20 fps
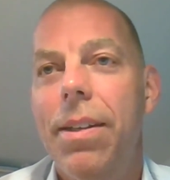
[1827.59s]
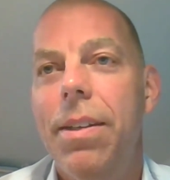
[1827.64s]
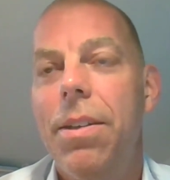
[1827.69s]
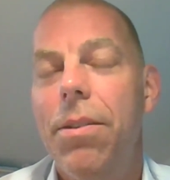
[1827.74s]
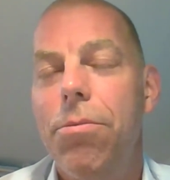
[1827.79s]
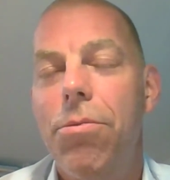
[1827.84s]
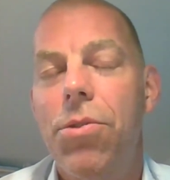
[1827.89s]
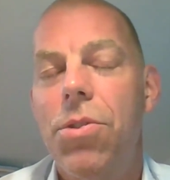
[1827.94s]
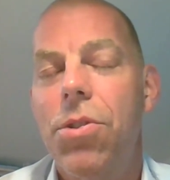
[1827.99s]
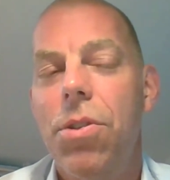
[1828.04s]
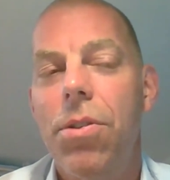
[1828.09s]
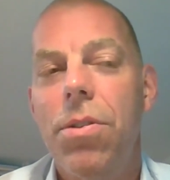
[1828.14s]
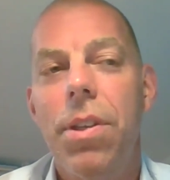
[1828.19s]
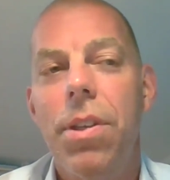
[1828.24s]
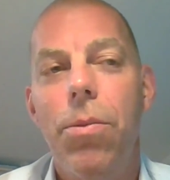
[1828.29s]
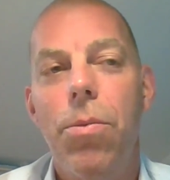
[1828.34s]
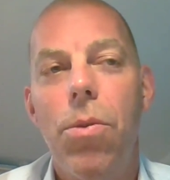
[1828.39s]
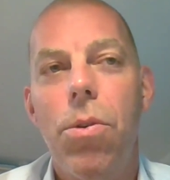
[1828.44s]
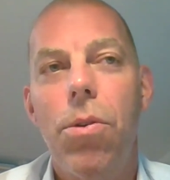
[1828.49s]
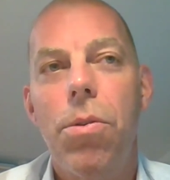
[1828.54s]
certainly
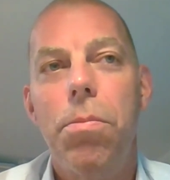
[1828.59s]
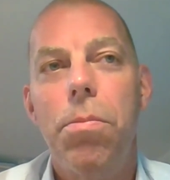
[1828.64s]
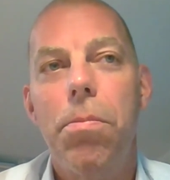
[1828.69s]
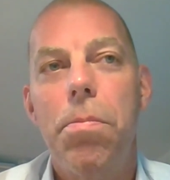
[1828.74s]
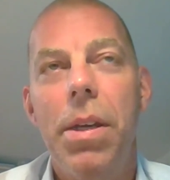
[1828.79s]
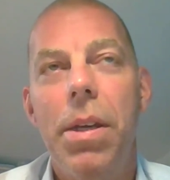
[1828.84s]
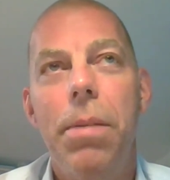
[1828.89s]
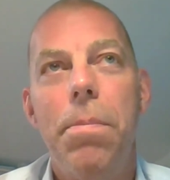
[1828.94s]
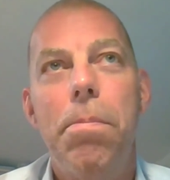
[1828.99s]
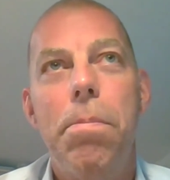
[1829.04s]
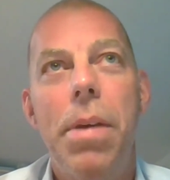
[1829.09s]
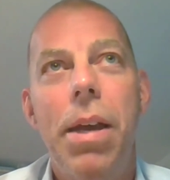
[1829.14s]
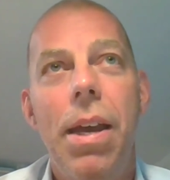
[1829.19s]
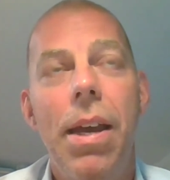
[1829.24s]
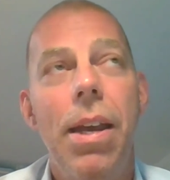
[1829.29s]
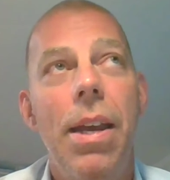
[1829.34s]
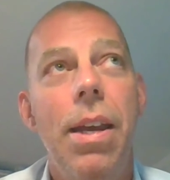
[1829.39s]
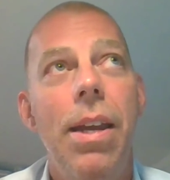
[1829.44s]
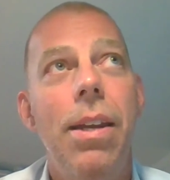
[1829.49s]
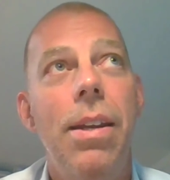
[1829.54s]
won't be
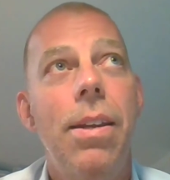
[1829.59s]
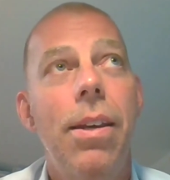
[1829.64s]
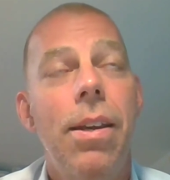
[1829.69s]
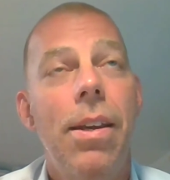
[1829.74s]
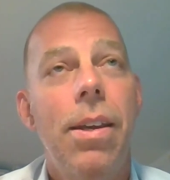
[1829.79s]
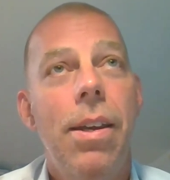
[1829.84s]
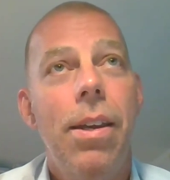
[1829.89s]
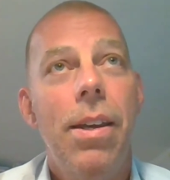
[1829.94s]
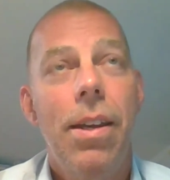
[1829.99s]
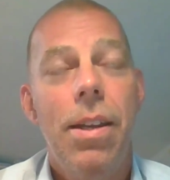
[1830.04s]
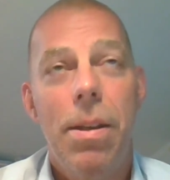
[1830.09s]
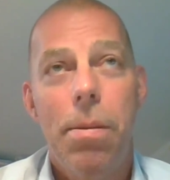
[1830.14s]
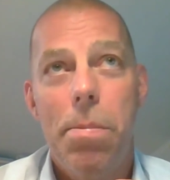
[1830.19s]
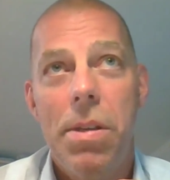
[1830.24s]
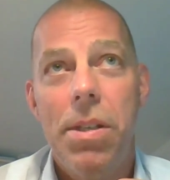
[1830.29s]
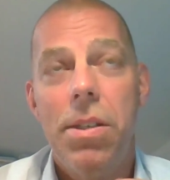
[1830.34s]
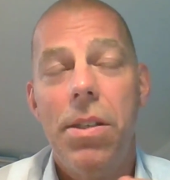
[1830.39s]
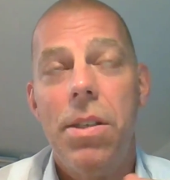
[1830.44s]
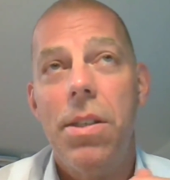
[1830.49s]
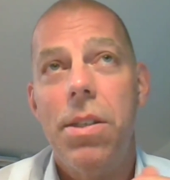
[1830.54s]
paid in a
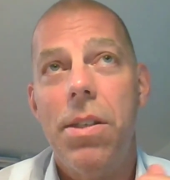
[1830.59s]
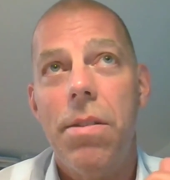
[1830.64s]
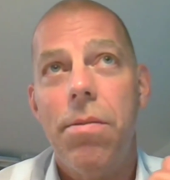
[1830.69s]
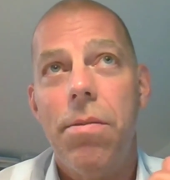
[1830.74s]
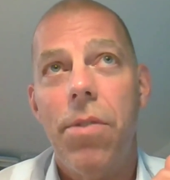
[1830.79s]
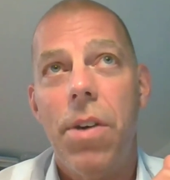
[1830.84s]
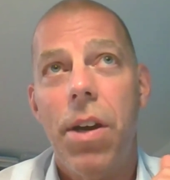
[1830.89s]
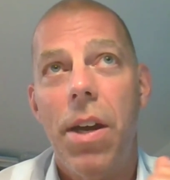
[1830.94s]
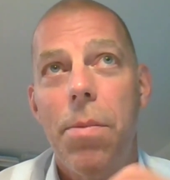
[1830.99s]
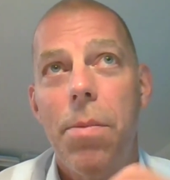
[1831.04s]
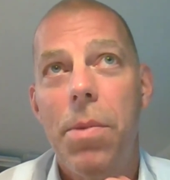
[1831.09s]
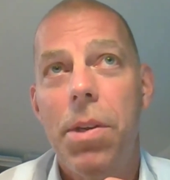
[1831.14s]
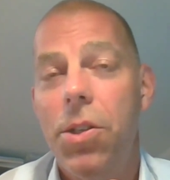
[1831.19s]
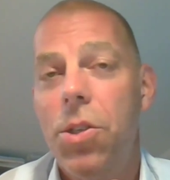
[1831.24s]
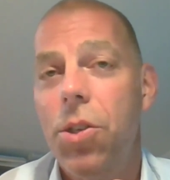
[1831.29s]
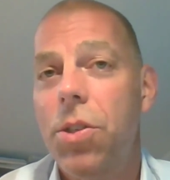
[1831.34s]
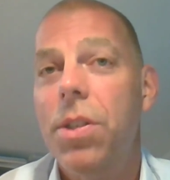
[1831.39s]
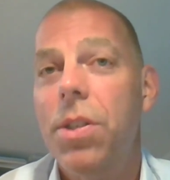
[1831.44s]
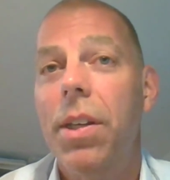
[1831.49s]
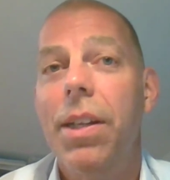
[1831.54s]
business environment
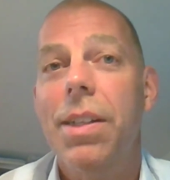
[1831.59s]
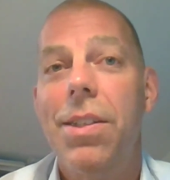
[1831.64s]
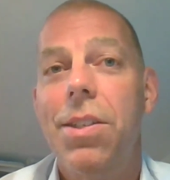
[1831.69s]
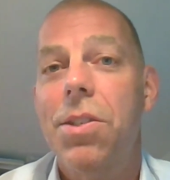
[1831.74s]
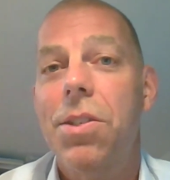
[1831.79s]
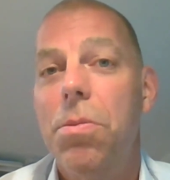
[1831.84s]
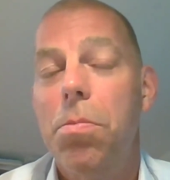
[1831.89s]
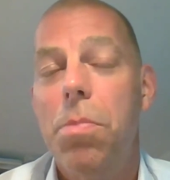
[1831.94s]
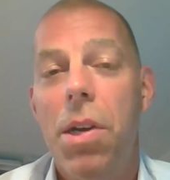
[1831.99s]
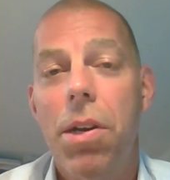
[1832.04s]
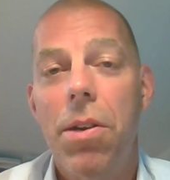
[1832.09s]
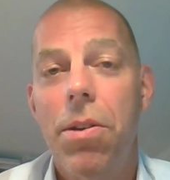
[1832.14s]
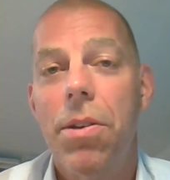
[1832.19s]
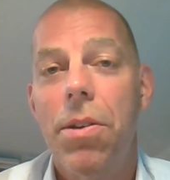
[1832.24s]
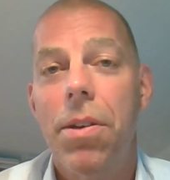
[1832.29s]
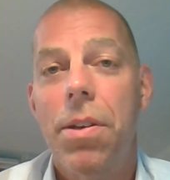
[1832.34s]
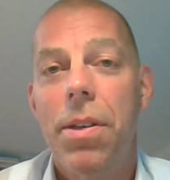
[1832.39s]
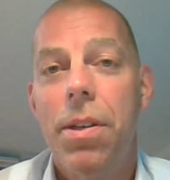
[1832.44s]
just to get smarter.